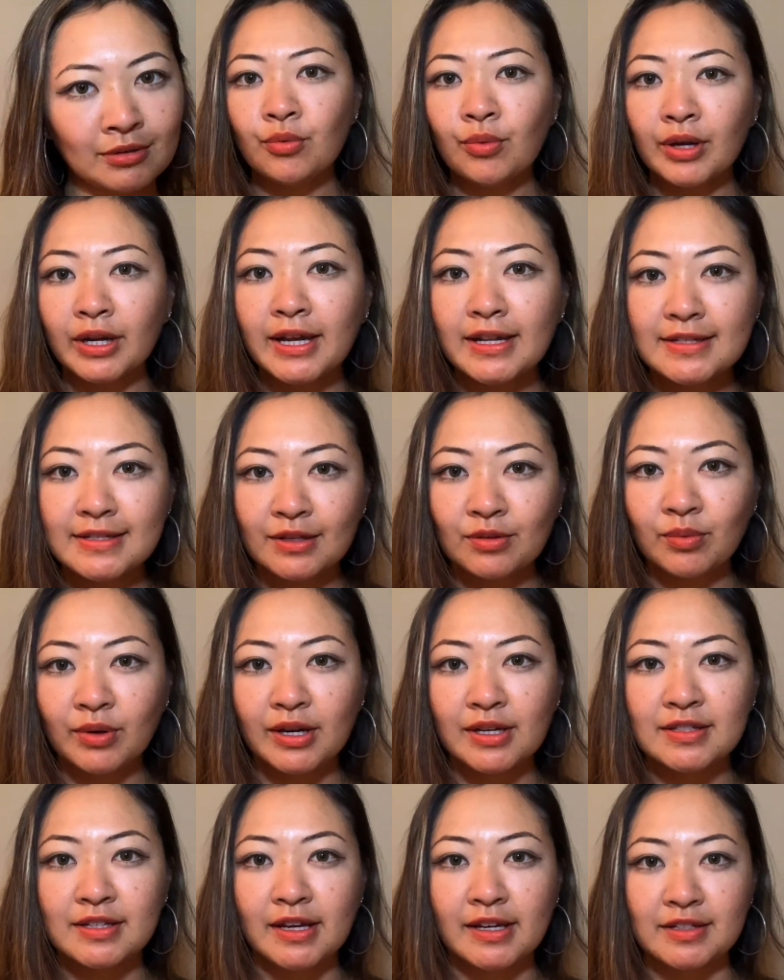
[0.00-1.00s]
What I did
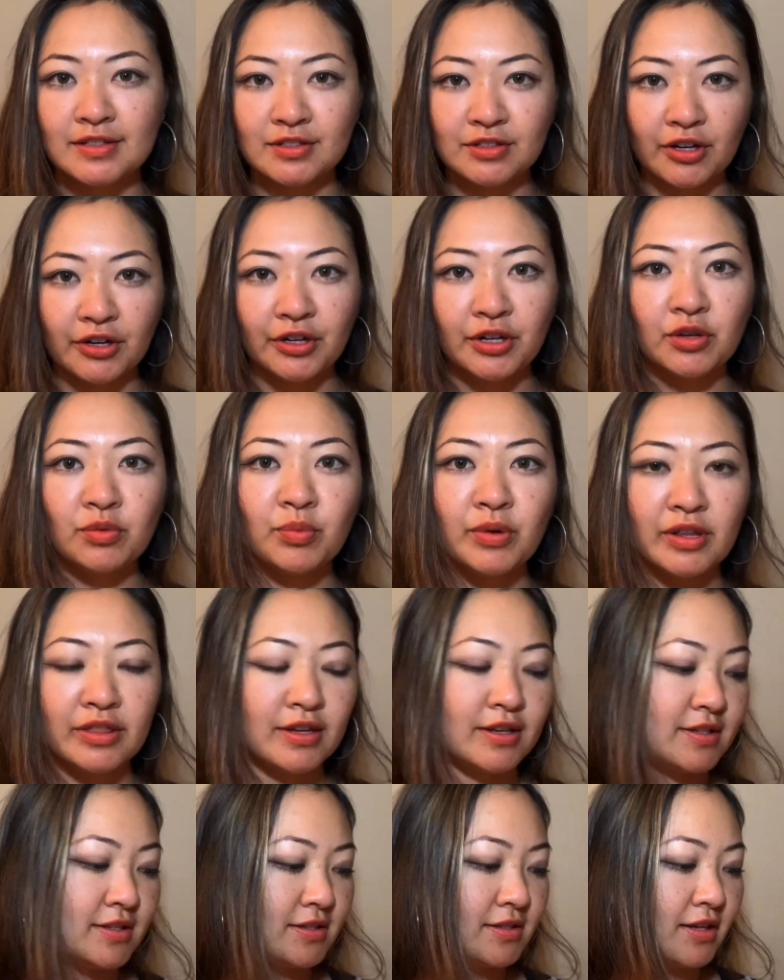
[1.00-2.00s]
was I started with
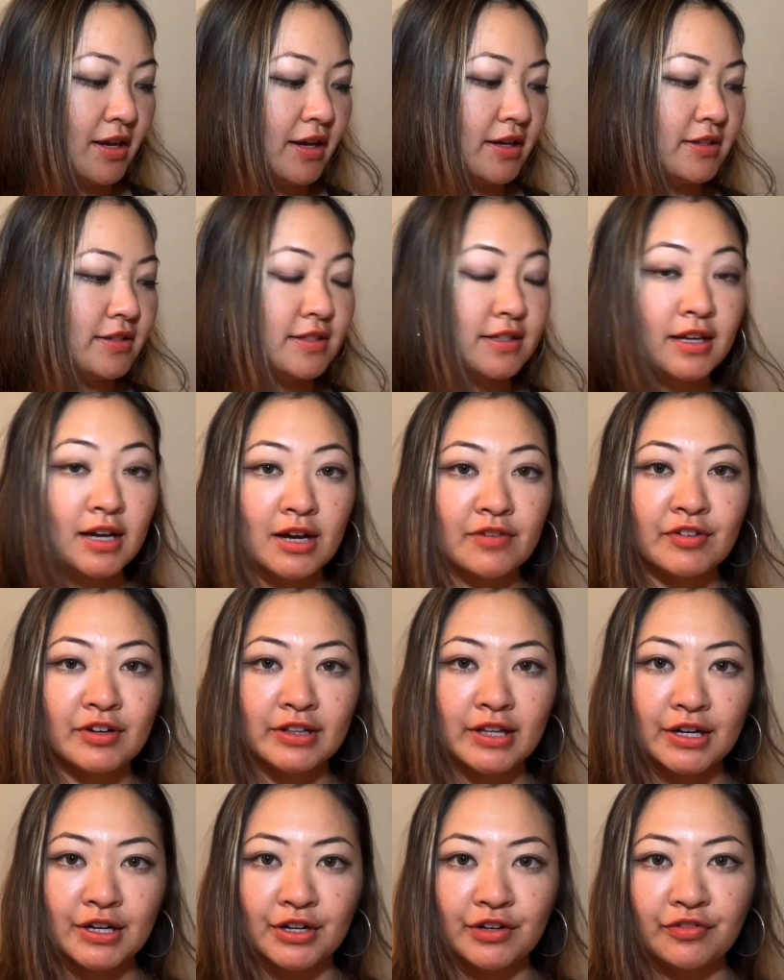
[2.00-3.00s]
a signed cover
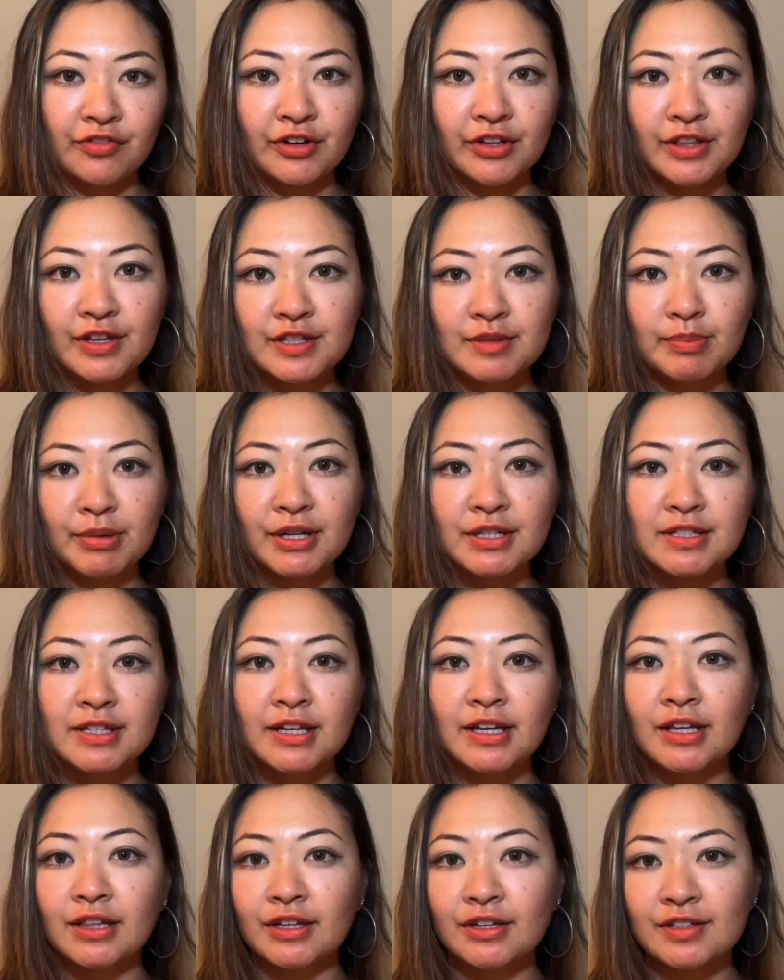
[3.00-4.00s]
letter for this
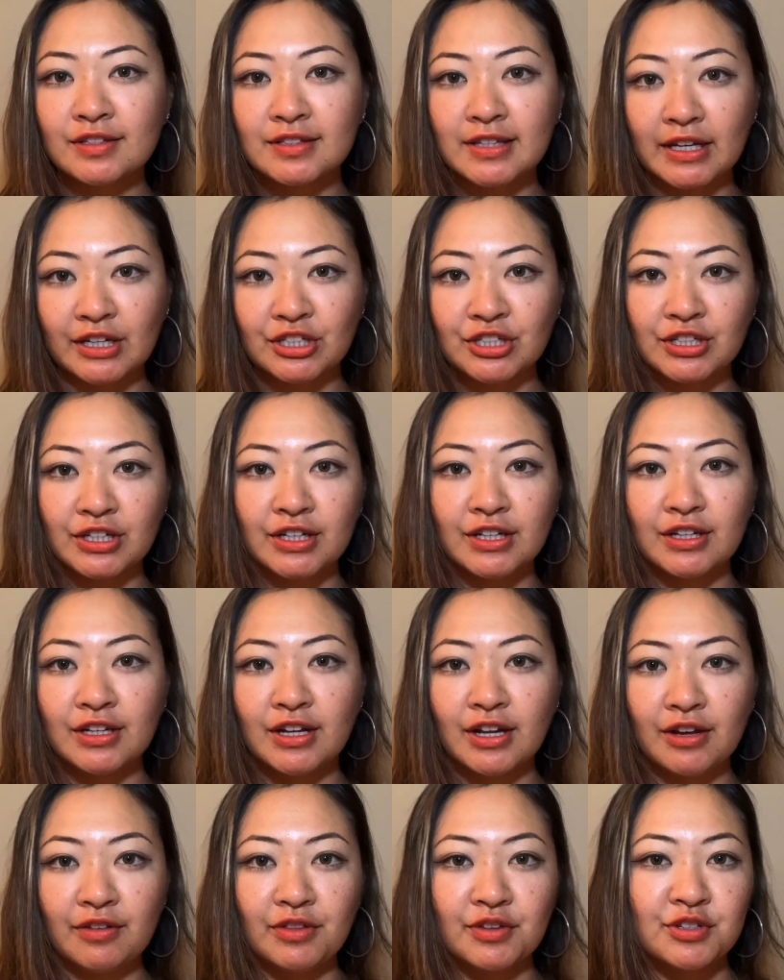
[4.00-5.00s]
particular section
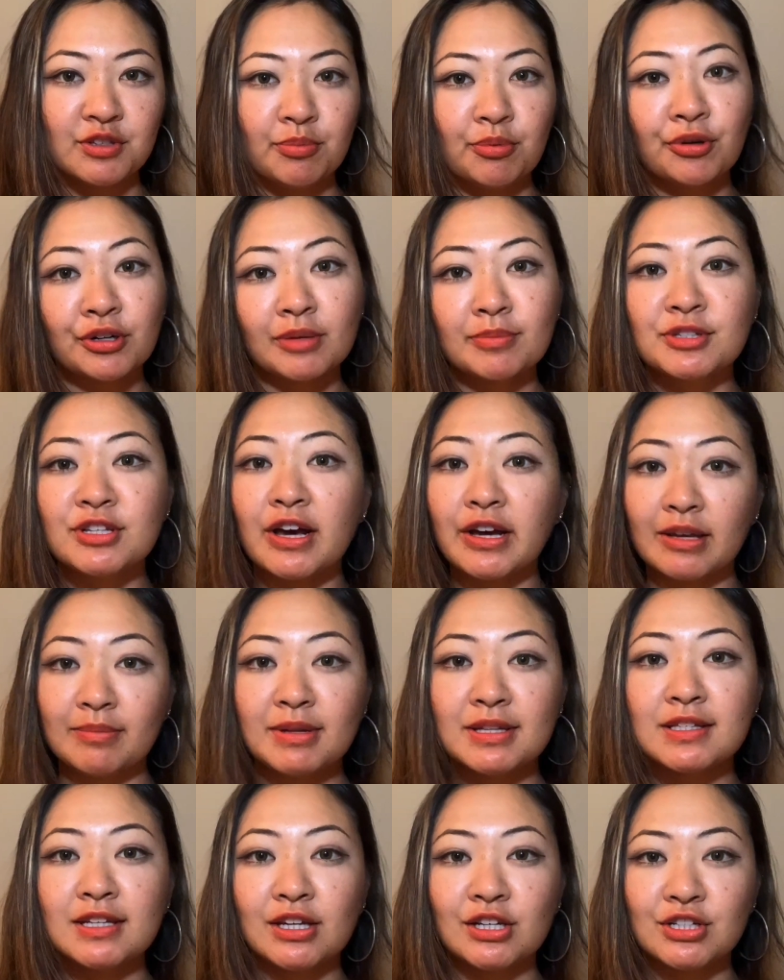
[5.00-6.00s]
of the supporting
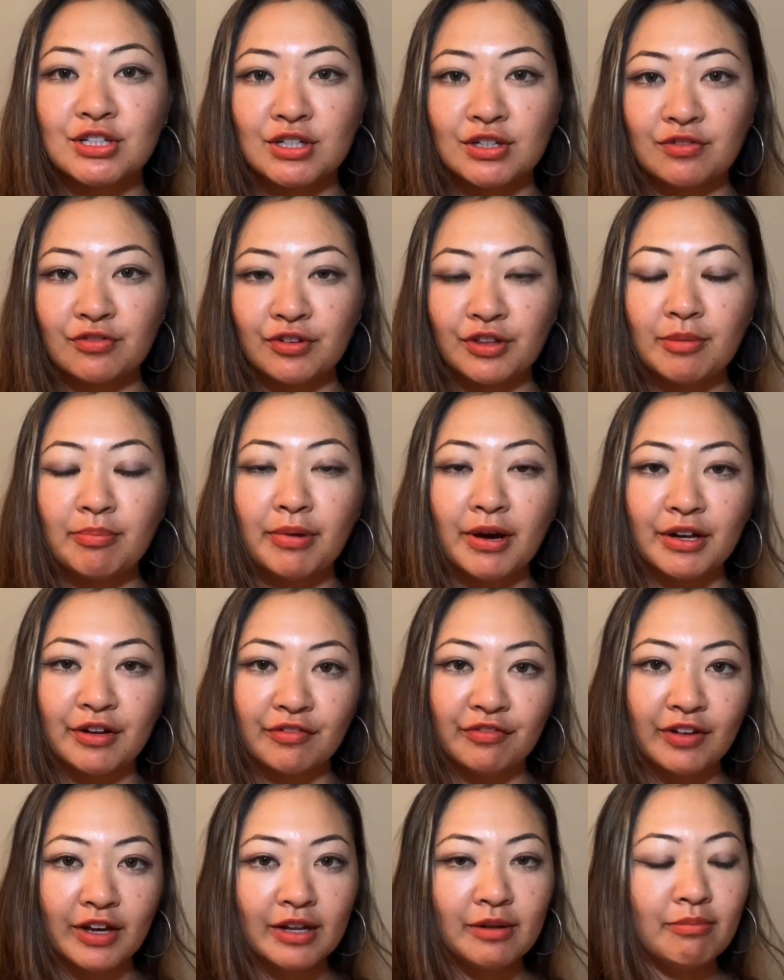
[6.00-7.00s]
documentation for the bona
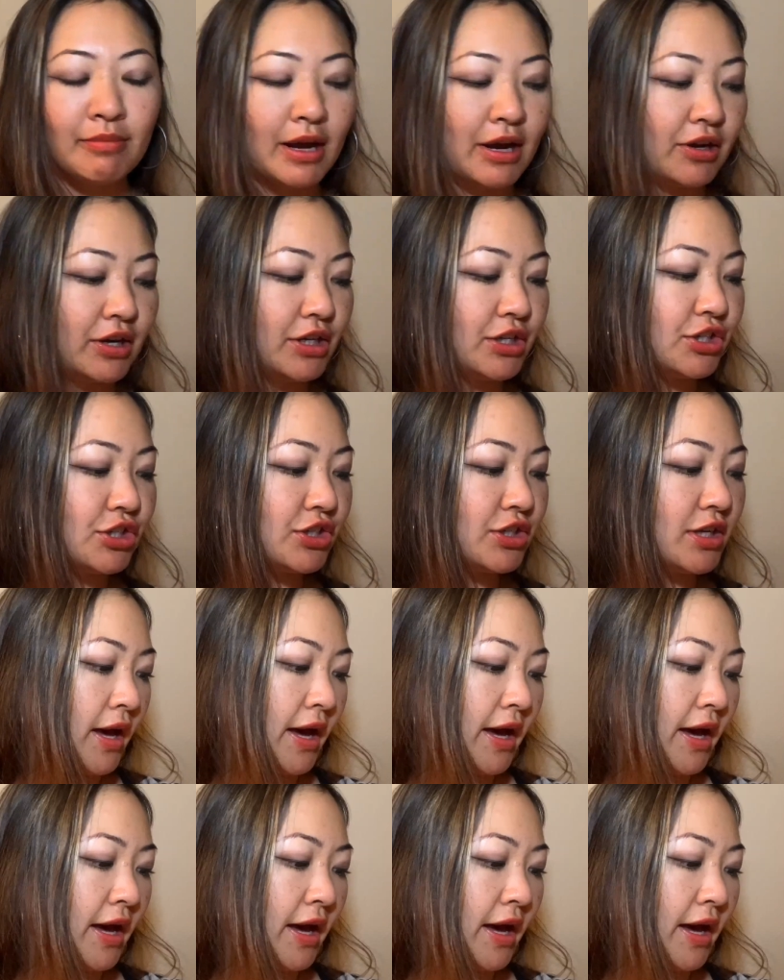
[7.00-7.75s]
fide marriage.